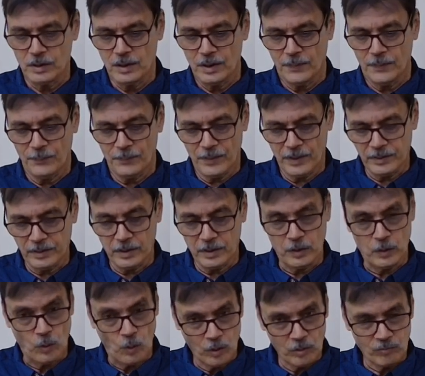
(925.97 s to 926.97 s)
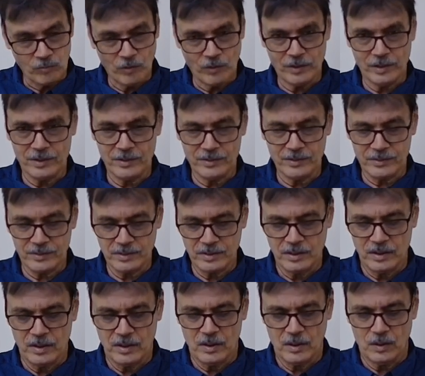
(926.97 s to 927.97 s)
that non-violence
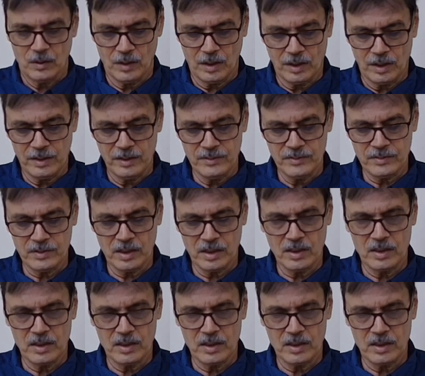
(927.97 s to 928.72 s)
or ahimsa